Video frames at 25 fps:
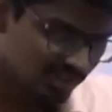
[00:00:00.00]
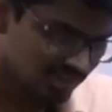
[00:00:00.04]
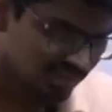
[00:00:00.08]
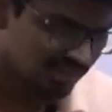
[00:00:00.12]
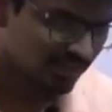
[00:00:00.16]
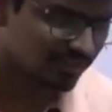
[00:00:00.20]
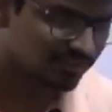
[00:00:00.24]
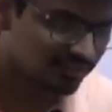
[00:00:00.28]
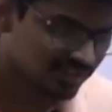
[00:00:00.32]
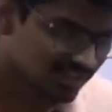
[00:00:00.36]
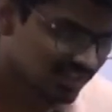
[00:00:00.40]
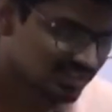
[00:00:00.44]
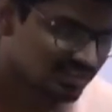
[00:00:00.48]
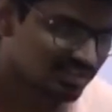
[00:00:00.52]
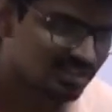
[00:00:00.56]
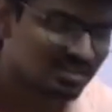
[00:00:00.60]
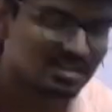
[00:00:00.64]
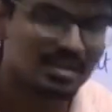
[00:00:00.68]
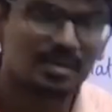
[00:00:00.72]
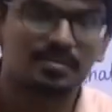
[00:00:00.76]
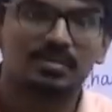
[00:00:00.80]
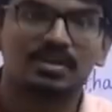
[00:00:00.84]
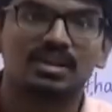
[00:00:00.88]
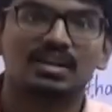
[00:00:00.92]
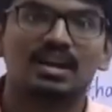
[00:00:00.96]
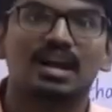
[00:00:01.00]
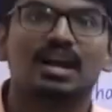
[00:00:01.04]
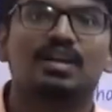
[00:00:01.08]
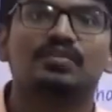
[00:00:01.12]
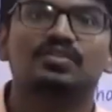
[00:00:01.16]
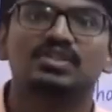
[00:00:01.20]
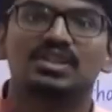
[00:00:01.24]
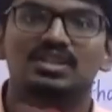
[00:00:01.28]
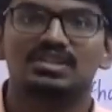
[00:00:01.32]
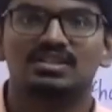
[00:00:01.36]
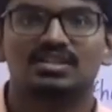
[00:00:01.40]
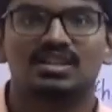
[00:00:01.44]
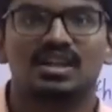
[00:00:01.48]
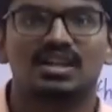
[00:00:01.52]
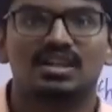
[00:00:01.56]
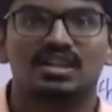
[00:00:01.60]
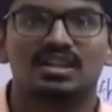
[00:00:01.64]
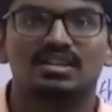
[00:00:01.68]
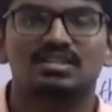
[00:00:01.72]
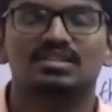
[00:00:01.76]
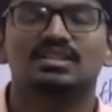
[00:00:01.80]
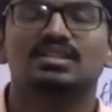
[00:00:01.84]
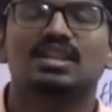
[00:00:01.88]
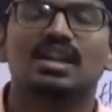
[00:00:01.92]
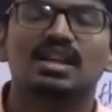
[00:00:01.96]
deflection chapter after strain
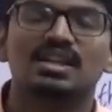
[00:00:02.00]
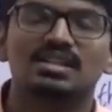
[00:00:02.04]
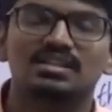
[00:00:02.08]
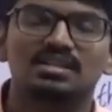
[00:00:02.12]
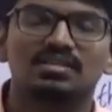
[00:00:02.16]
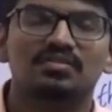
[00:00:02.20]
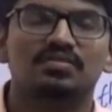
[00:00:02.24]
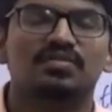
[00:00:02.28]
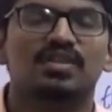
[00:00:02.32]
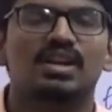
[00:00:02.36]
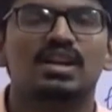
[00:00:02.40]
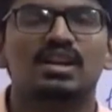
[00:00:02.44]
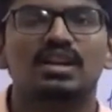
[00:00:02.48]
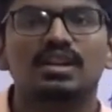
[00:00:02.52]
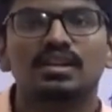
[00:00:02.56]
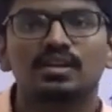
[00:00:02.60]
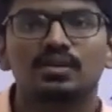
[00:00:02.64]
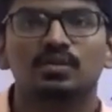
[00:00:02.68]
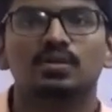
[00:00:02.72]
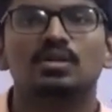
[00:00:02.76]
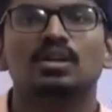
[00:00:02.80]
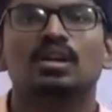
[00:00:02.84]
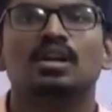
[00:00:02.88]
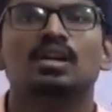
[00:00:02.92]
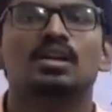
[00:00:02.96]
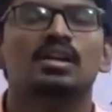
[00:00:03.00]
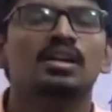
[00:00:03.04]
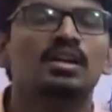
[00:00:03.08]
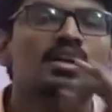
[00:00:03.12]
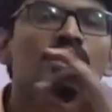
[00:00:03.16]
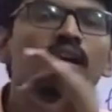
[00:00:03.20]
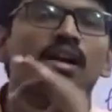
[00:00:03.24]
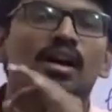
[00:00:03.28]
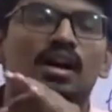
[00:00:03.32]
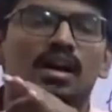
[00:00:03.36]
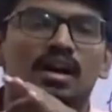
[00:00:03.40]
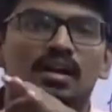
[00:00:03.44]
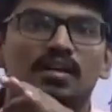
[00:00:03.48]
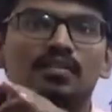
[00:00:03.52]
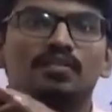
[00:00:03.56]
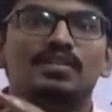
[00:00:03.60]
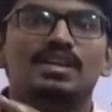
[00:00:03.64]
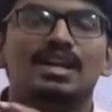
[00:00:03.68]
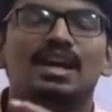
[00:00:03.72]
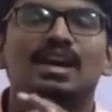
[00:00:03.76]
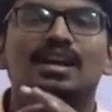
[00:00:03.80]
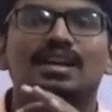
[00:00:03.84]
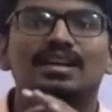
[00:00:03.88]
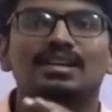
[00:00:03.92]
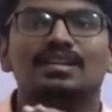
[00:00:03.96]
energy. There is a very good,
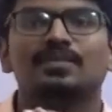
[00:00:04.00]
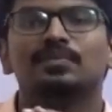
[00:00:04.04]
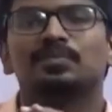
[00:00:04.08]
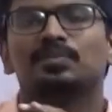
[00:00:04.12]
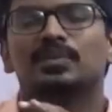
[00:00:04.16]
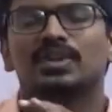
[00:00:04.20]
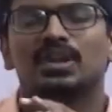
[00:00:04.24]
we are